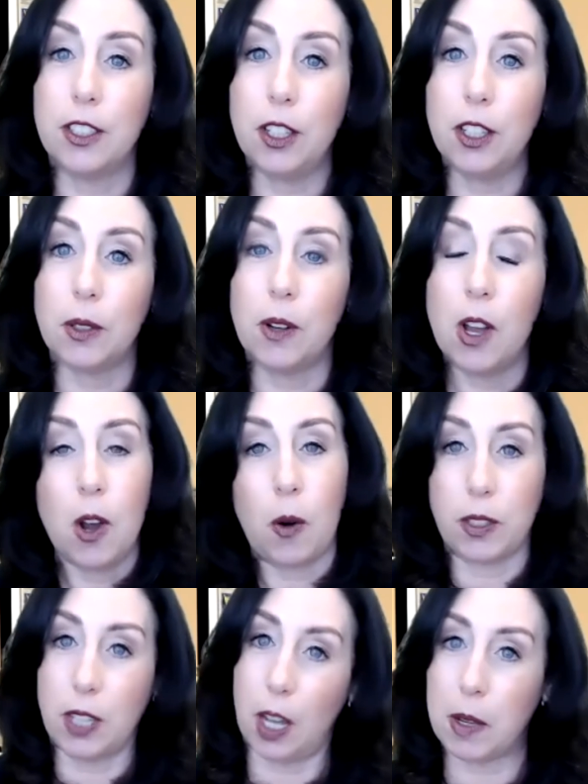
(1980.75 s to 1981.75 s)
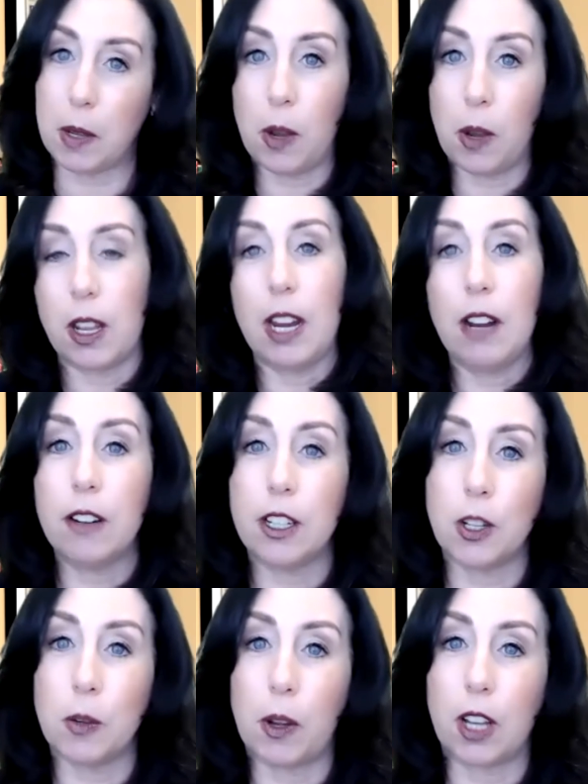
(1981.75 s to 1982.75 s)
to do, or tell me what area
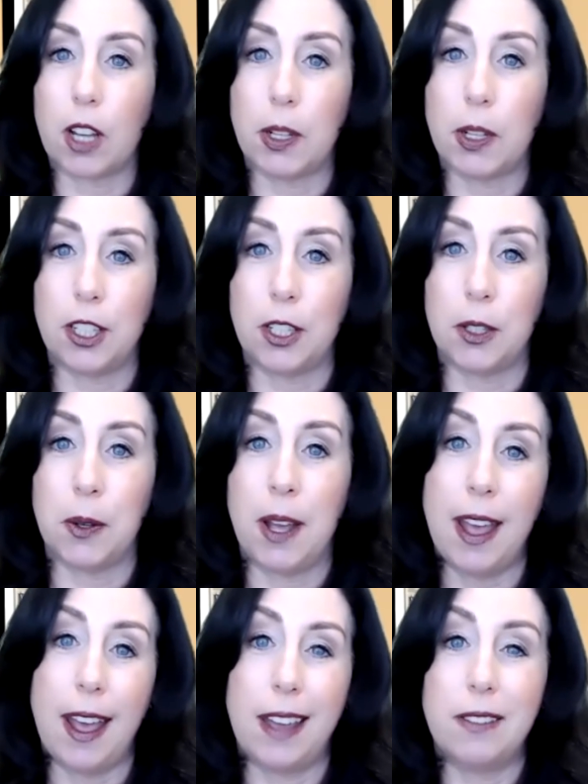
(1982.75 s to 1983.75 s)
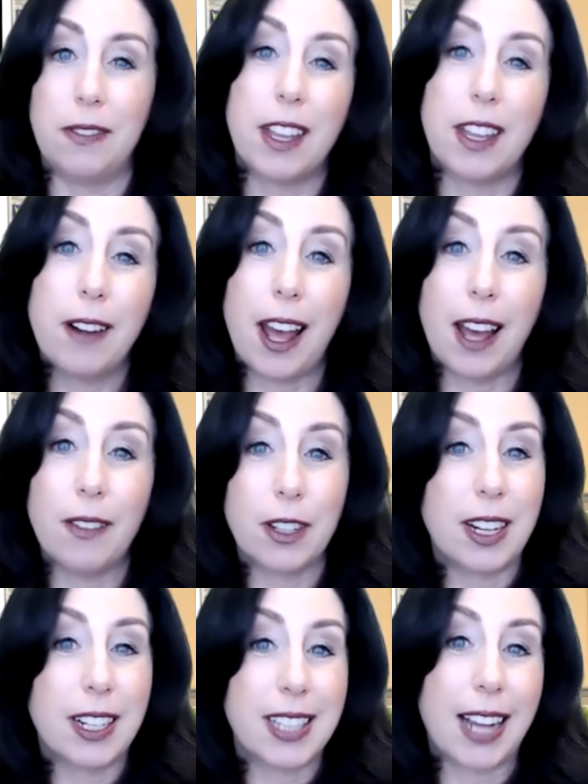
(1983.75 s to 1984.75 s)
you want to go into. And if they don't have
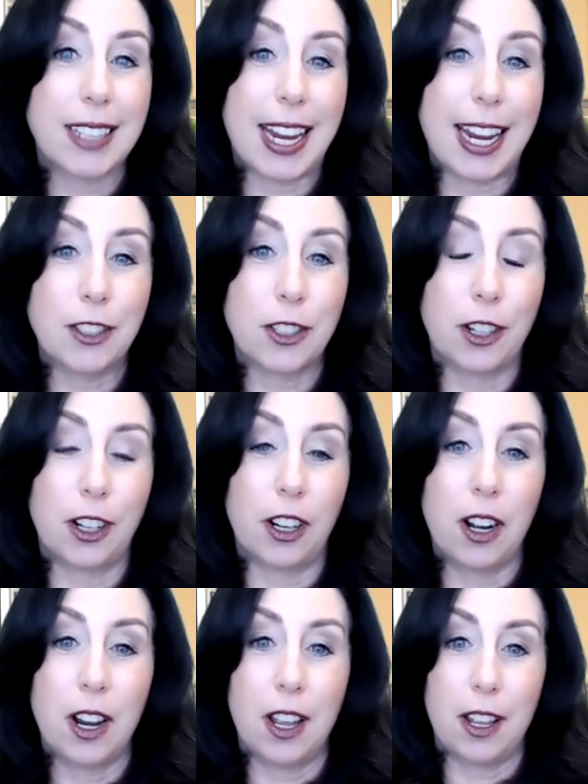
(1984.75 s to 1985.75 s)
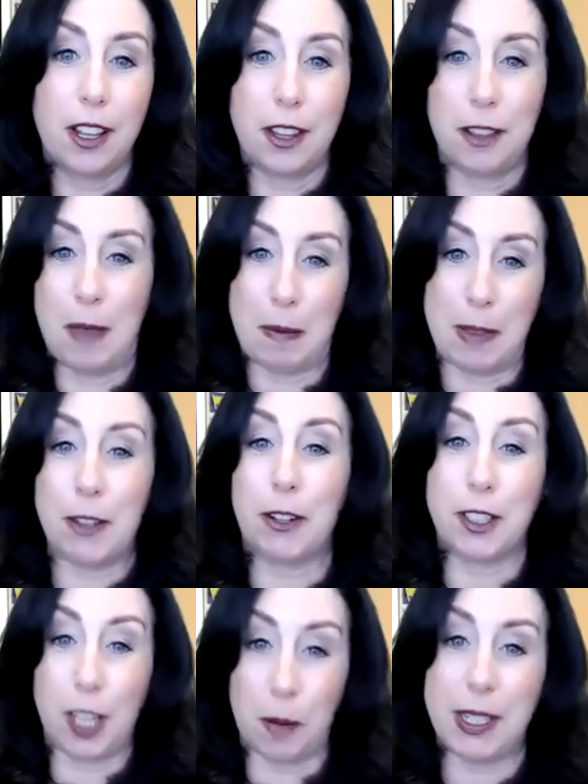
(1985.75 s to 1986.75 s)
an exact answer, maybe they're
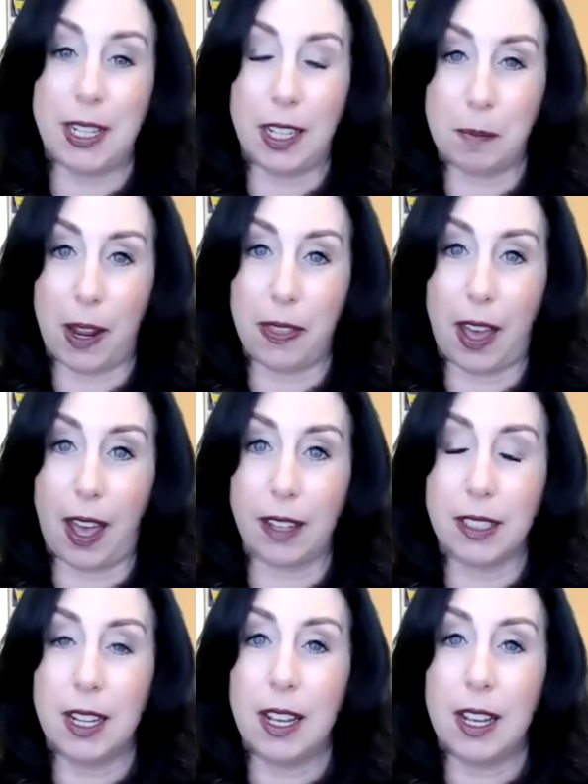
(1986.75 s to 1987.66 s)
intimidated by that.